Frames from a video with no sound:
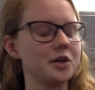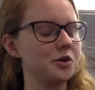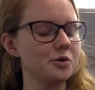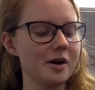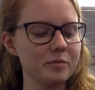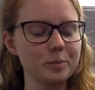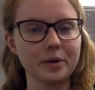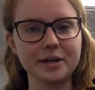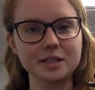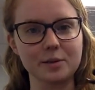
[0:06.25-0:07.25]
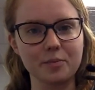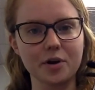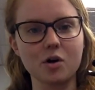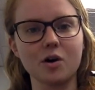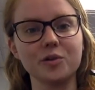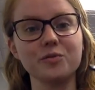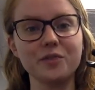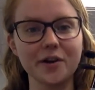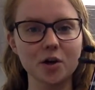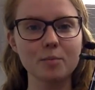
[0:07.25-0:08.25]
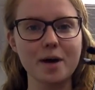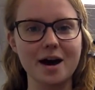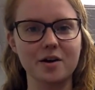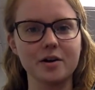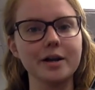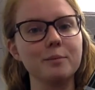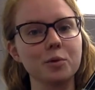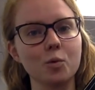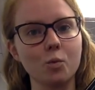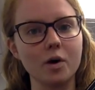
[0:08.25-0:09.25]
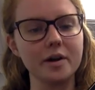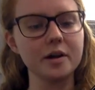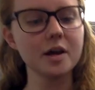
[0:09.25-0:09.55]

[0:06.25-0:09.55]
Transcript: you have been playing something called finger pattern number one,